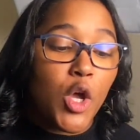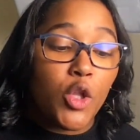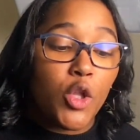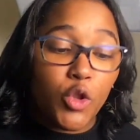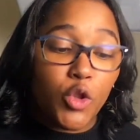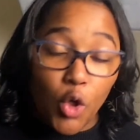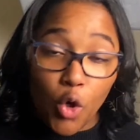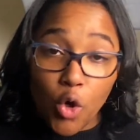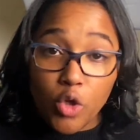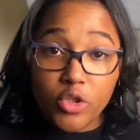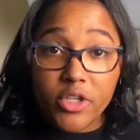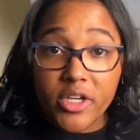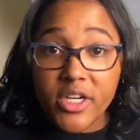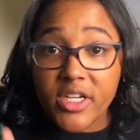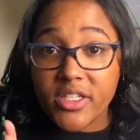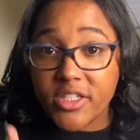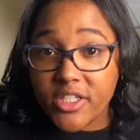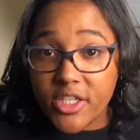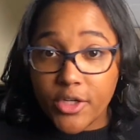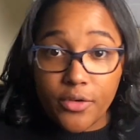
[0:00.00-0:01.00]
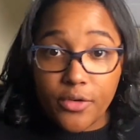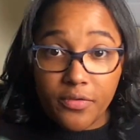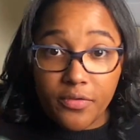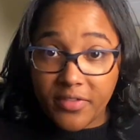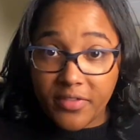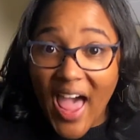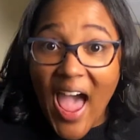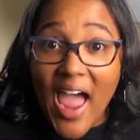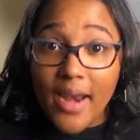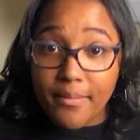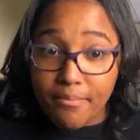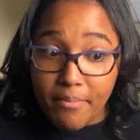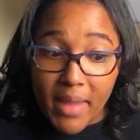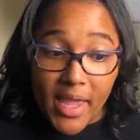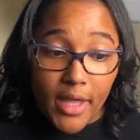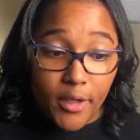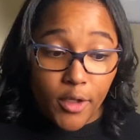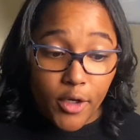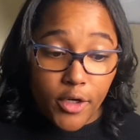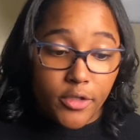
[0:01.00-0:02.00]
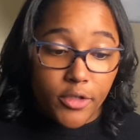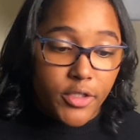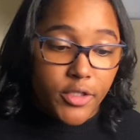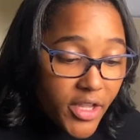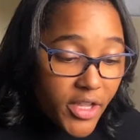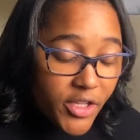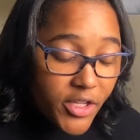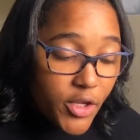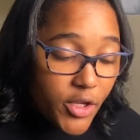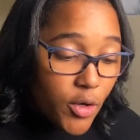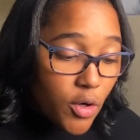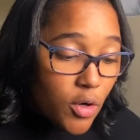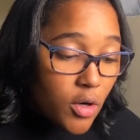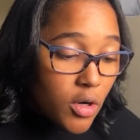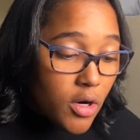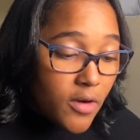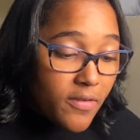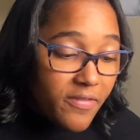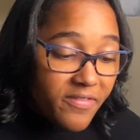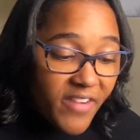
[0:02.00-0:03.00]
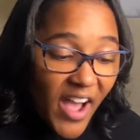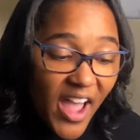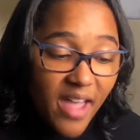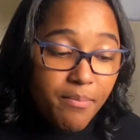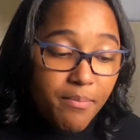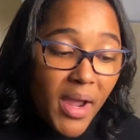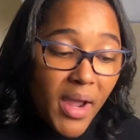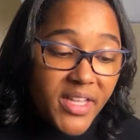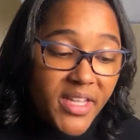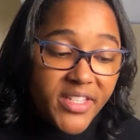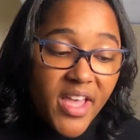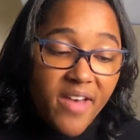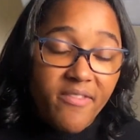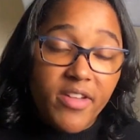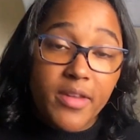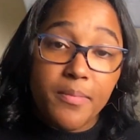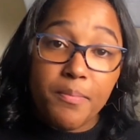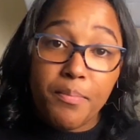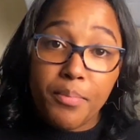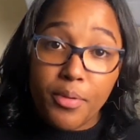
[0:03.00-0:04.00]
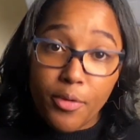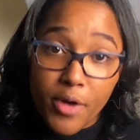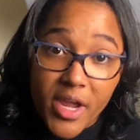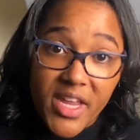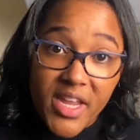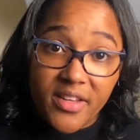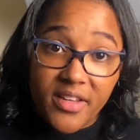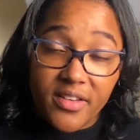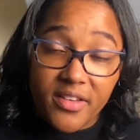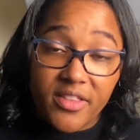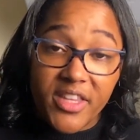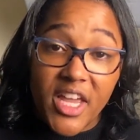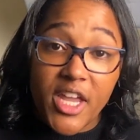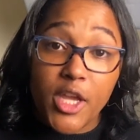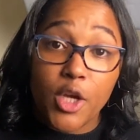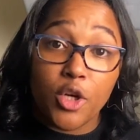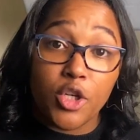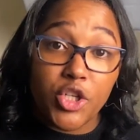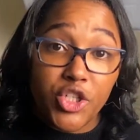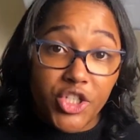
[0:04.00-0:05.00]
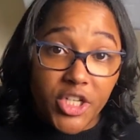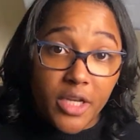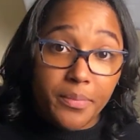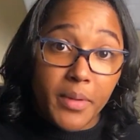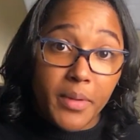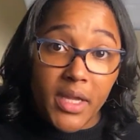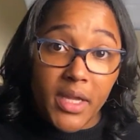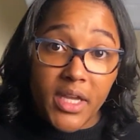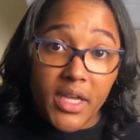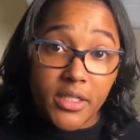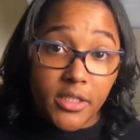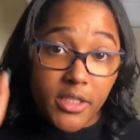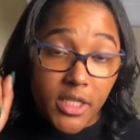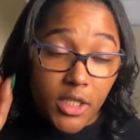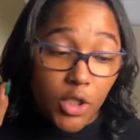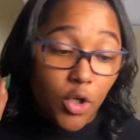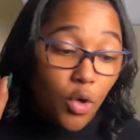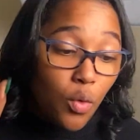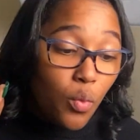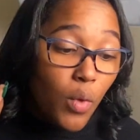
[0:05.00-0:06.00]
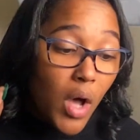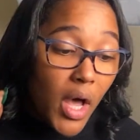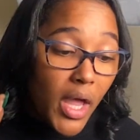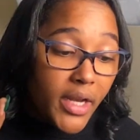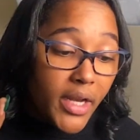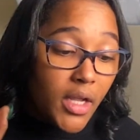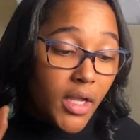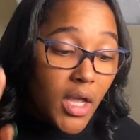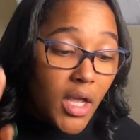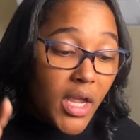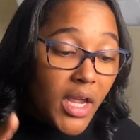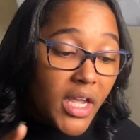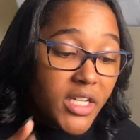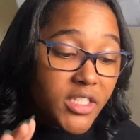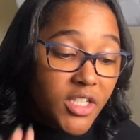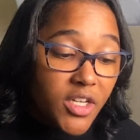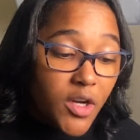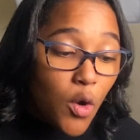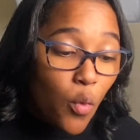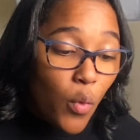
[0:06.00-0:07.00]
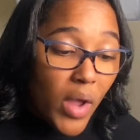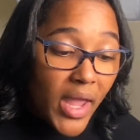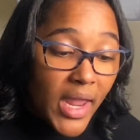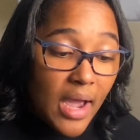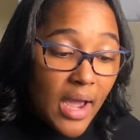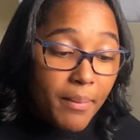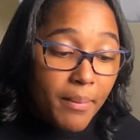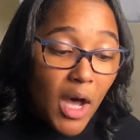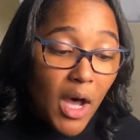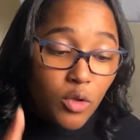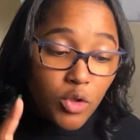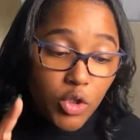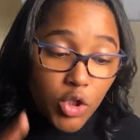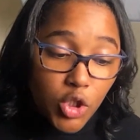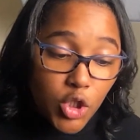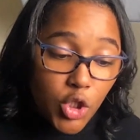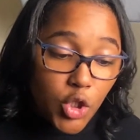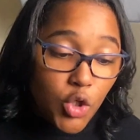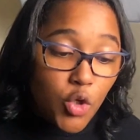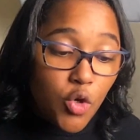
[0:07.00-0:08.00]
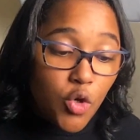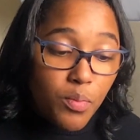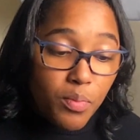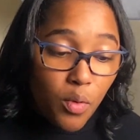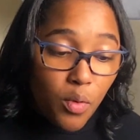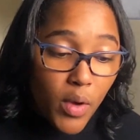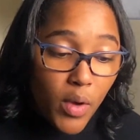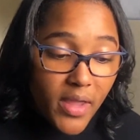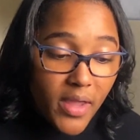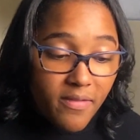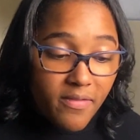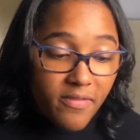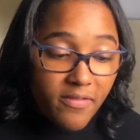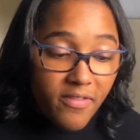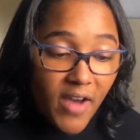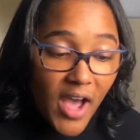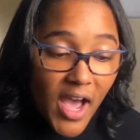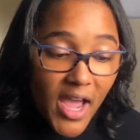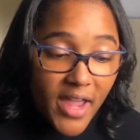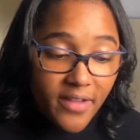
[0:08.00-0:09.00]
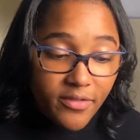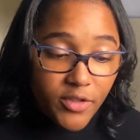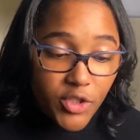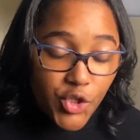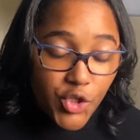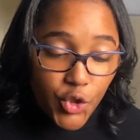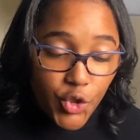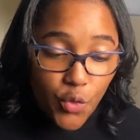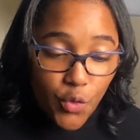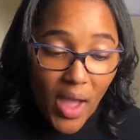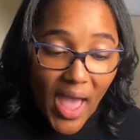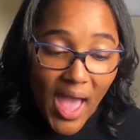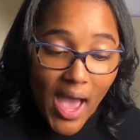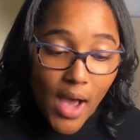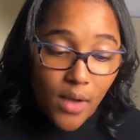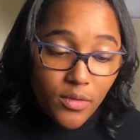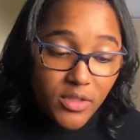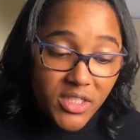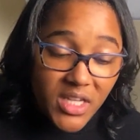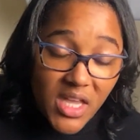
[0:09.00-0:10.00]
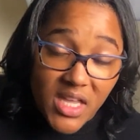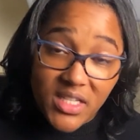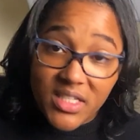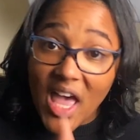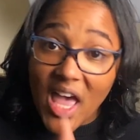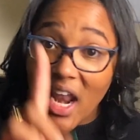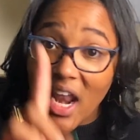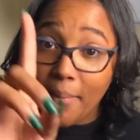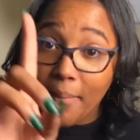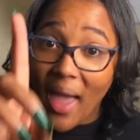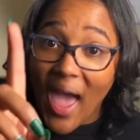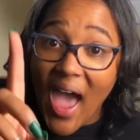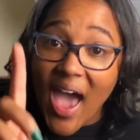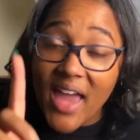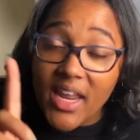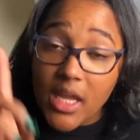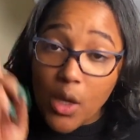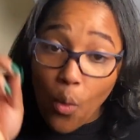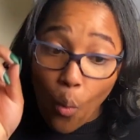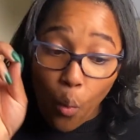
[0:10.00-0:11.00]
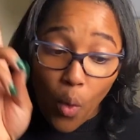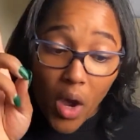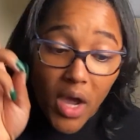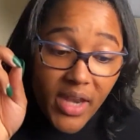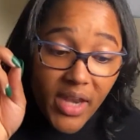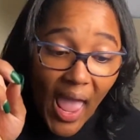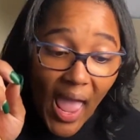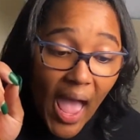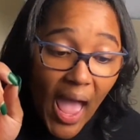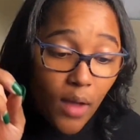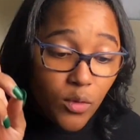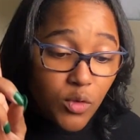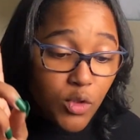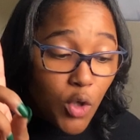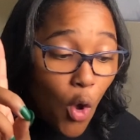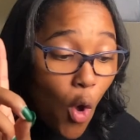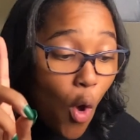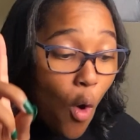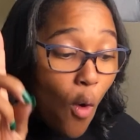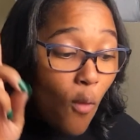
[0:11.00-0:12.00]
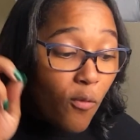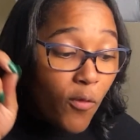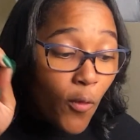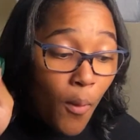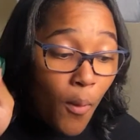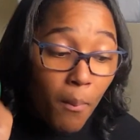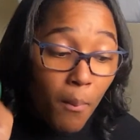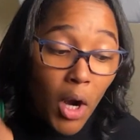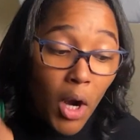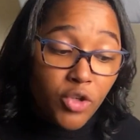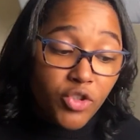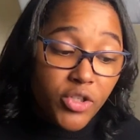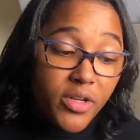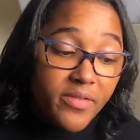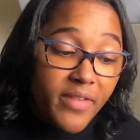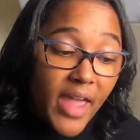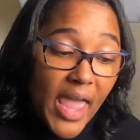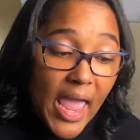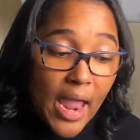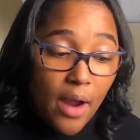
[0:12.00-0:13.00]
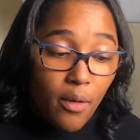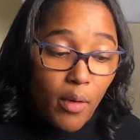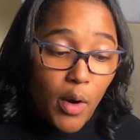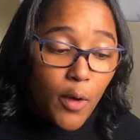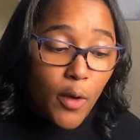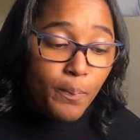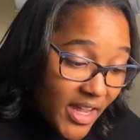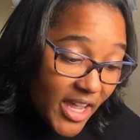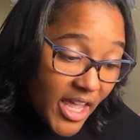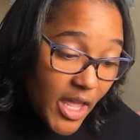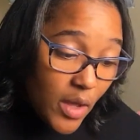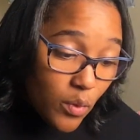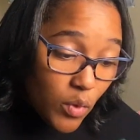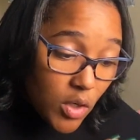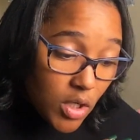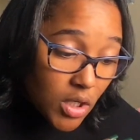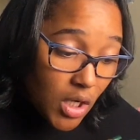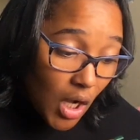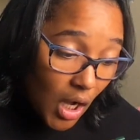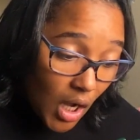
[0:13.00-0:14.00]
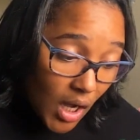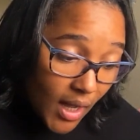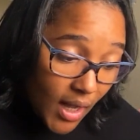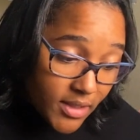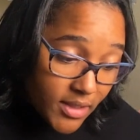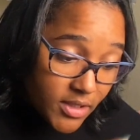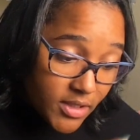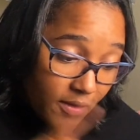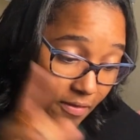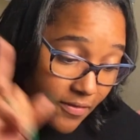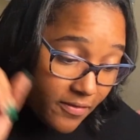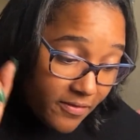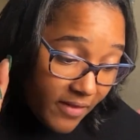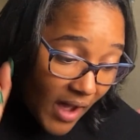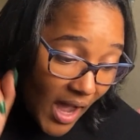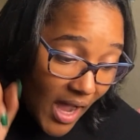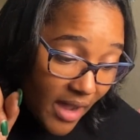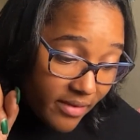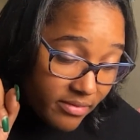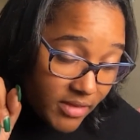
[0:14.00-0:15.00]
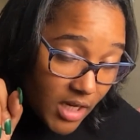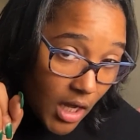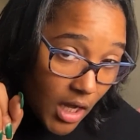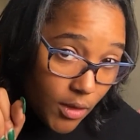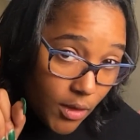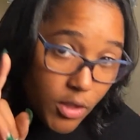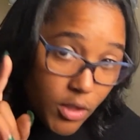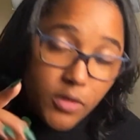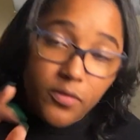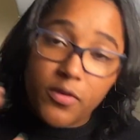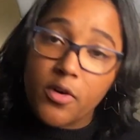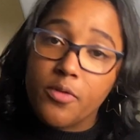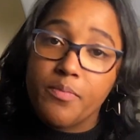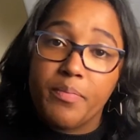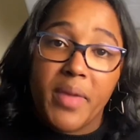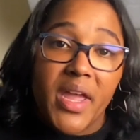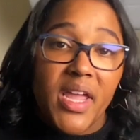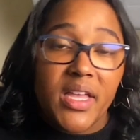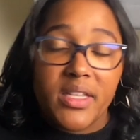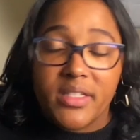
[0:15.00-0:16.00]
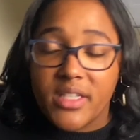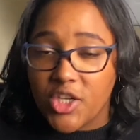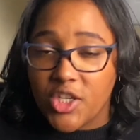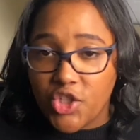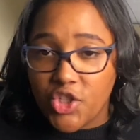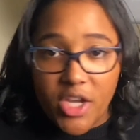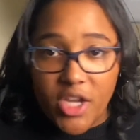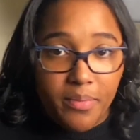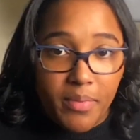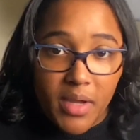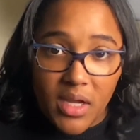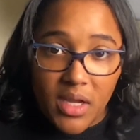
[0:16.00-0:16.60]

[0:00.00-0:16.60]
those are considered flat mailers. Your 5 by 7 print that you're shipping, a single one, is going to weigh about 2.52 ounces, and I'm adding 1 ounce for margin of error. It will cost $5 for basic shipping,